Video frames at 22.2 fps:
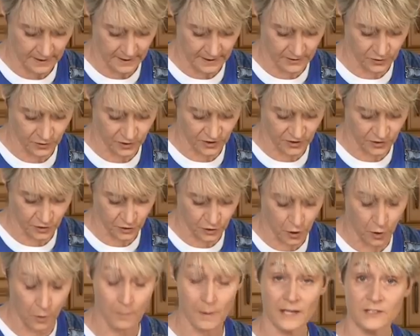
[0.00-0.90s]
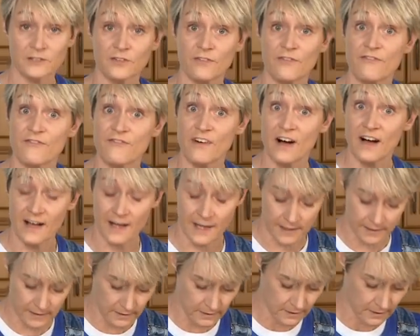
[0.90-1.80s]
it's so much
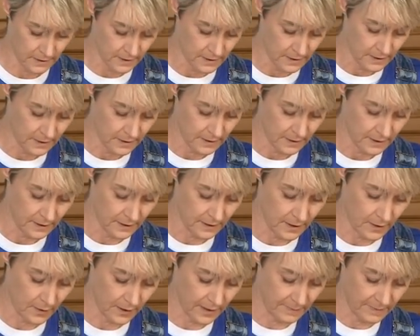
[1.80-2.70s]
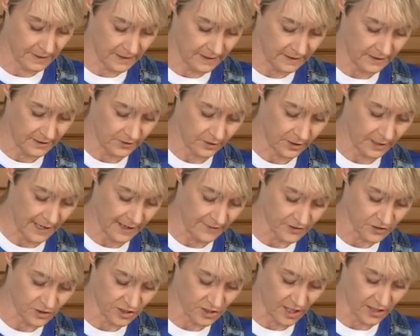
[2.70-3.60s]
fun. You know, I mean, you can
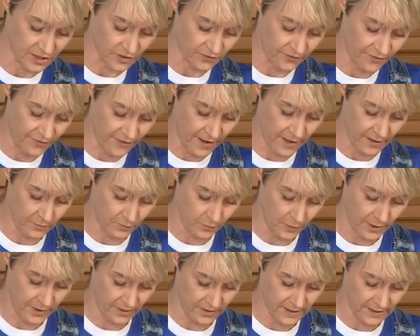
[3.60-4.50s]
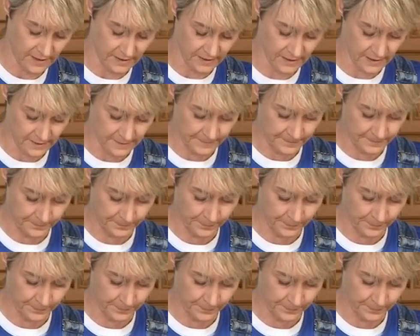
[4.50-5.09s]
have such fun with this.